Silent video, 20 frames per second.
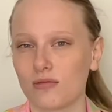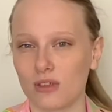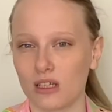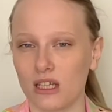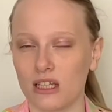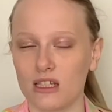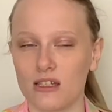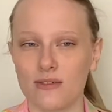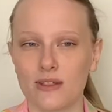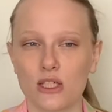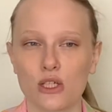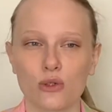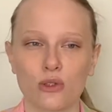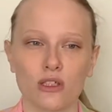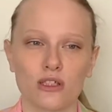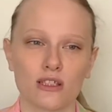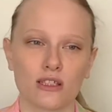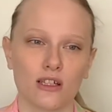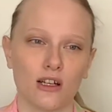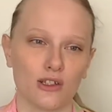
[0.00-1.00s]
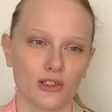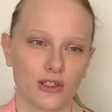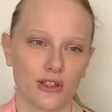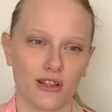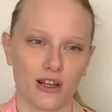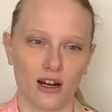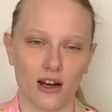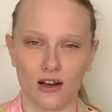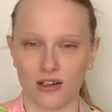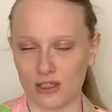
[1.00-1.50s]
individuals, and also
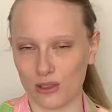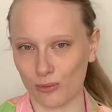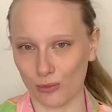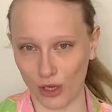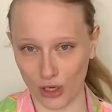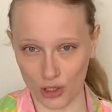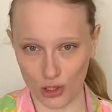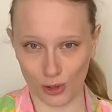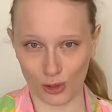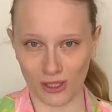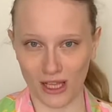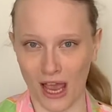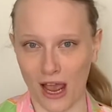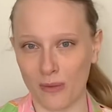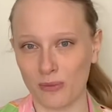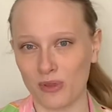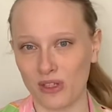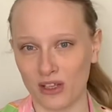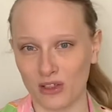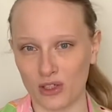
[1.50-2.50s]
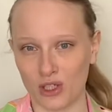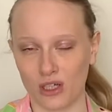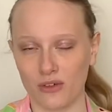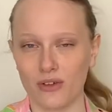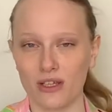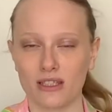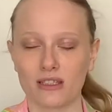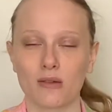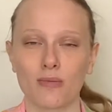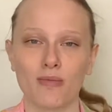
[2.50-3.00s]
there are some regional labs that
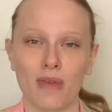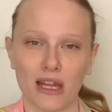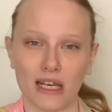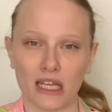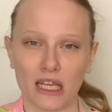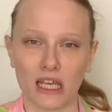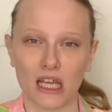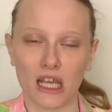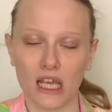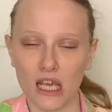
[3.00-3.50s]
service many